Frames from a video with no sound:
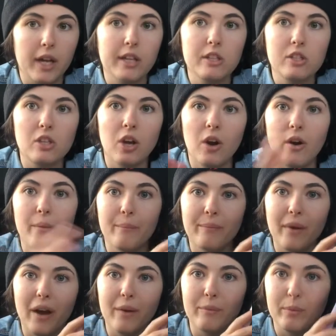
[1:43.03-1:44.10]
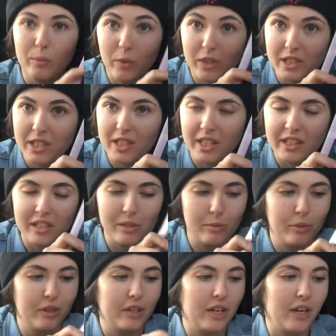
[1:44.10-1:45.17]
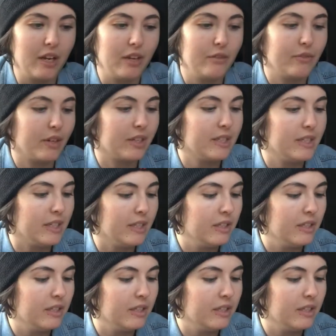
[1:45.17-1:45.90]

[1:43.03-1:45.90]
So um, I've been wanting to get this book and I finally did.